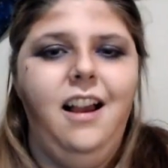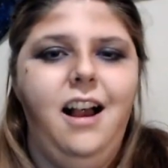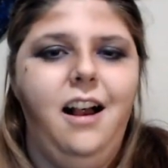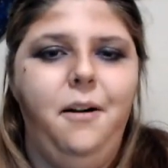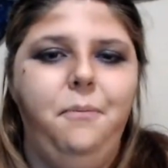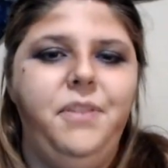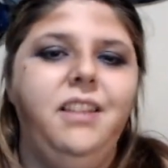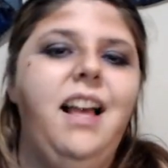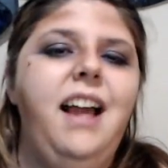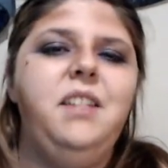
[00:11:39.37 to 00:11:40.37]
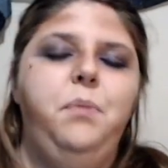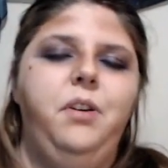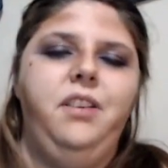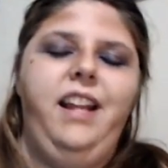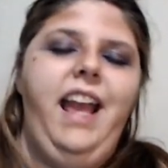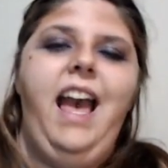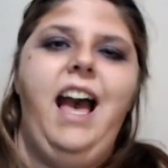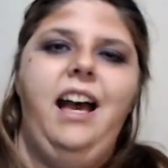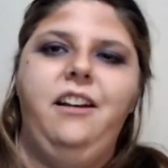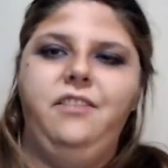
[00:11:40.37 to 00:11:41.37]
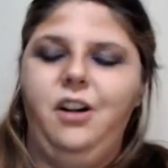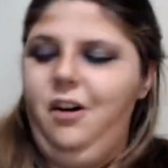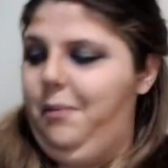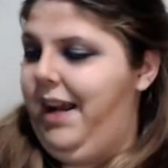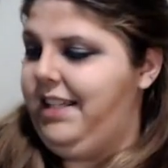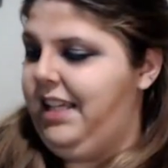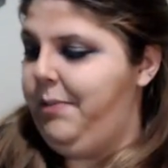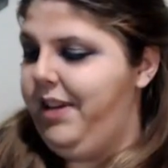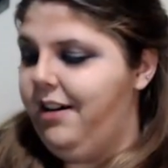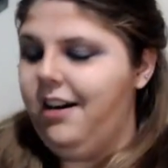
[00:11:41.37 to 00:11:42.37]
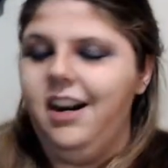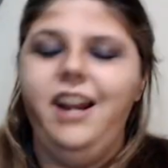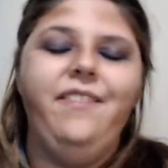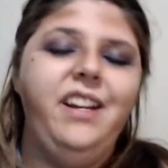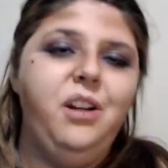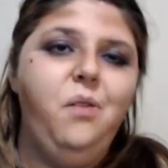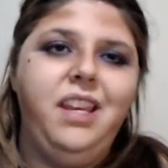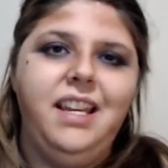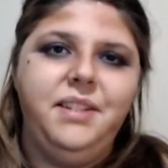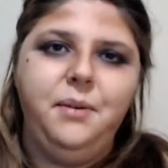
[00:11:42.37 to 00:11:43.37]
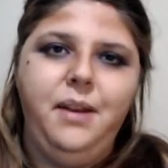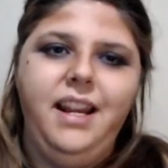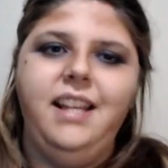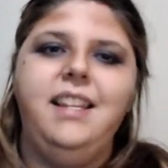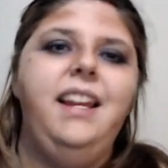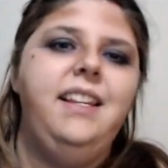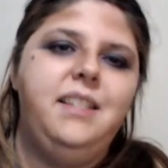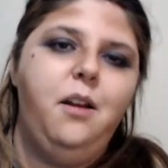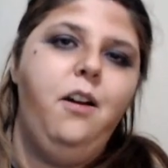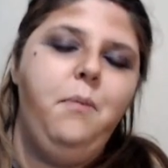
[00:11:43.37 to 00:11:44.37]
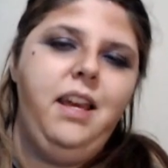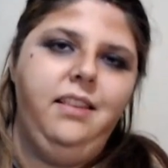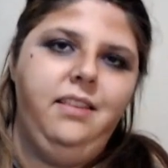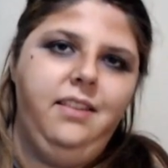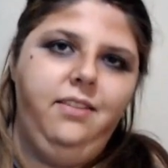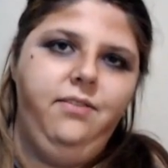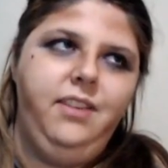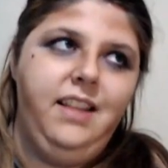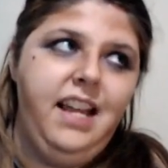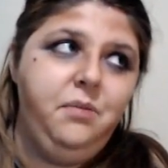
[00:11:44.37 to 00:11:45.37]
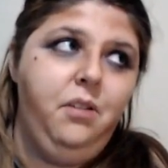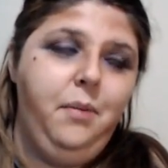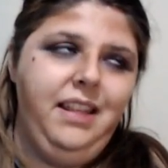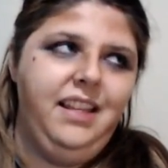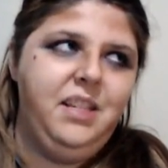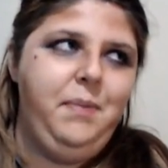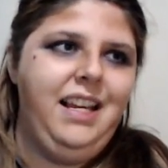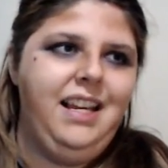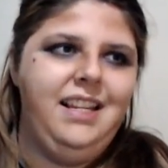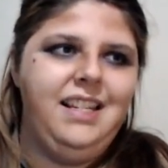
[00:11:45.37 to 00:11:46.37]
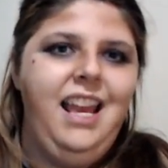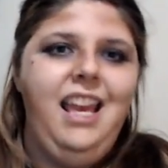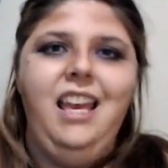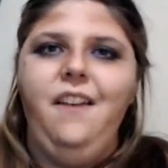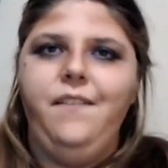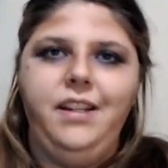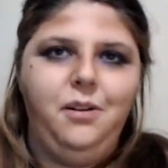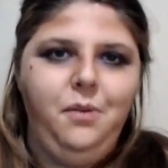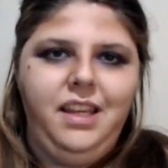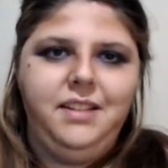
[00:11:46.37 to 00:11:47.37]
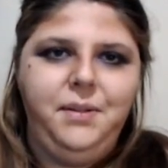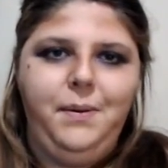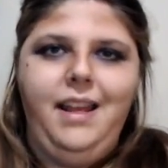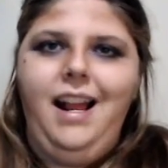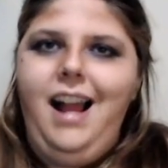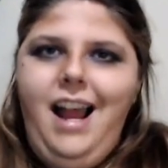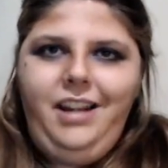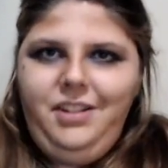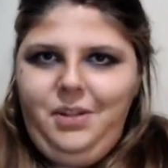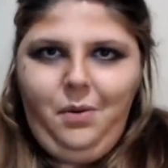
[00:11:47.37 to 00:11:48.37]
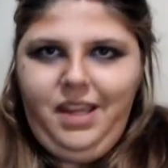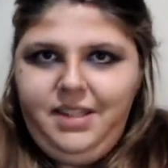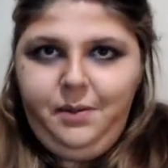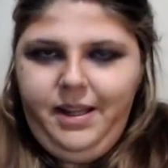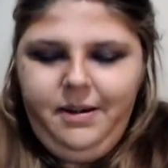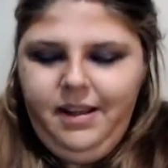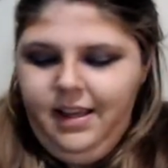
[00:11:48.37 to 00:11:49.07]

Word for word: um, the last book that I have on my TBR, if I don't get to it, it, it's on my the last one on my list because if I don't get to it, I just don't get to it